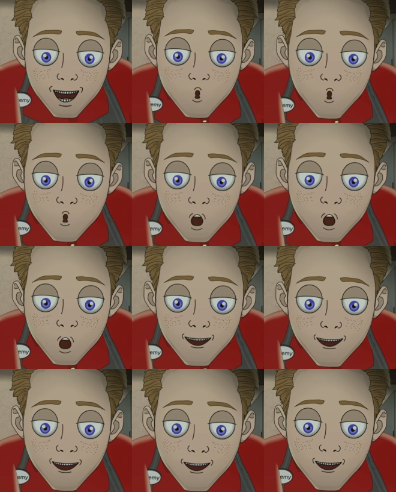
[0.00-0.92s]

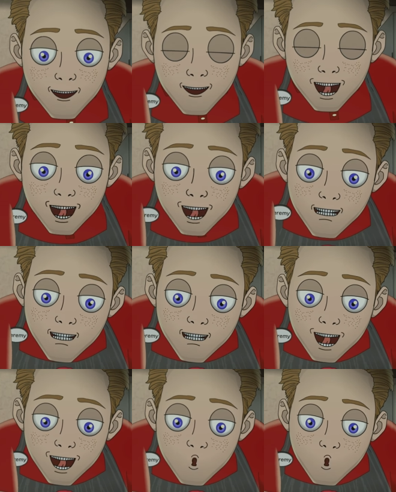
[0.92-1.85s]
"No, I want to
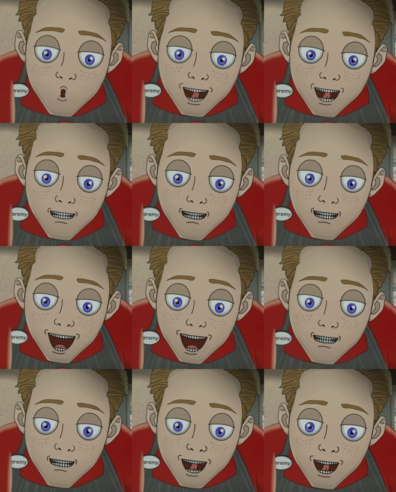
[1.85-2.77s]
see if you would
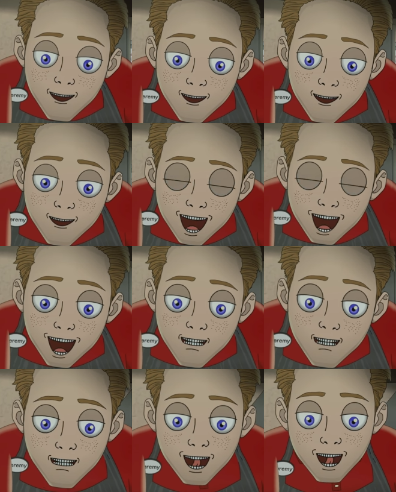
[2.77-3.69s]
eat it because it's
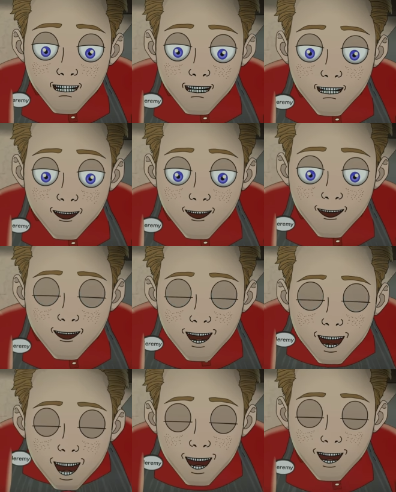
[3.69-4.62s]
satisfying."
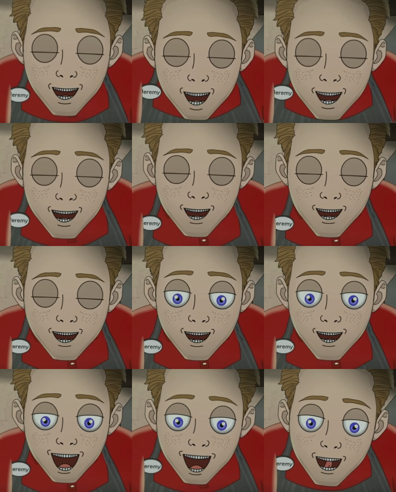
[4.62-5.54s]

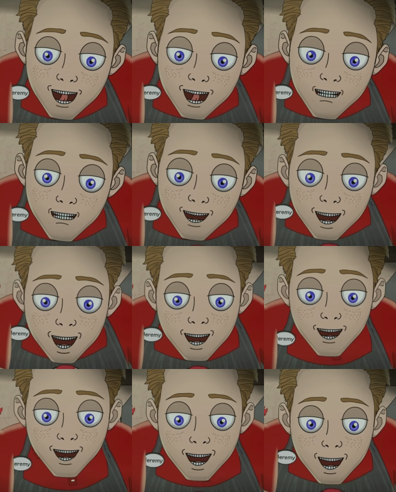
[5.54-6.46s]

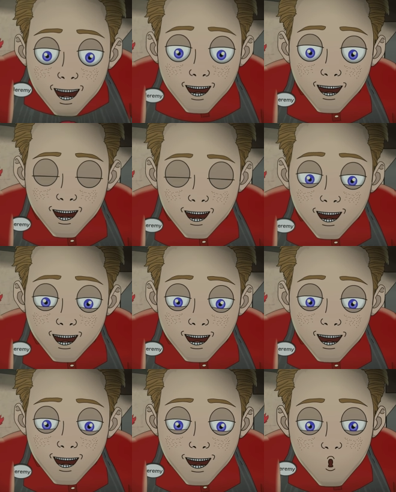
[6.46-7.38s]
"Walter,
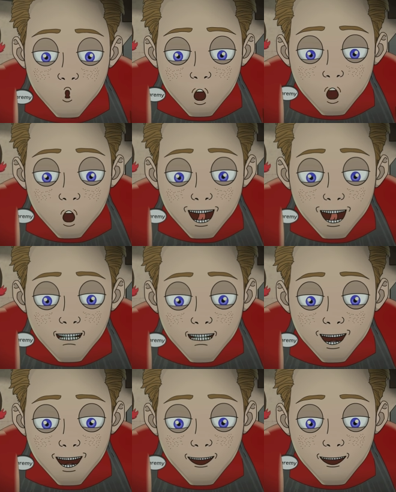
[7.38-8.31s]
you
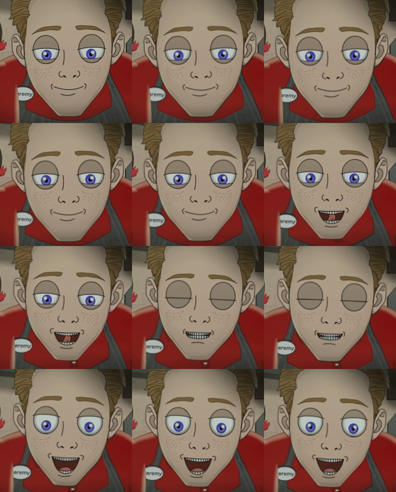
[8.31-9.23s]
stupid people eat
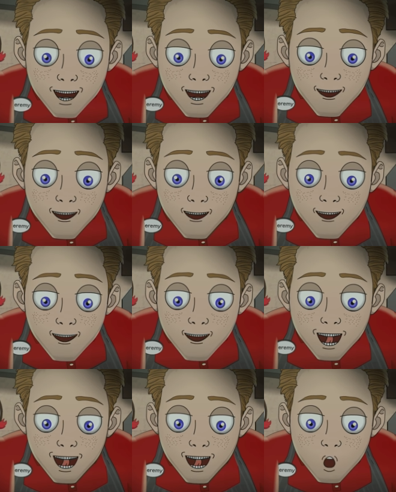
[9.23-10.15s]
anything
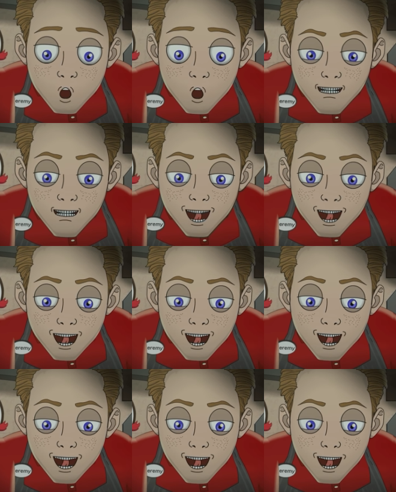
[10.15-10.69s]
and don't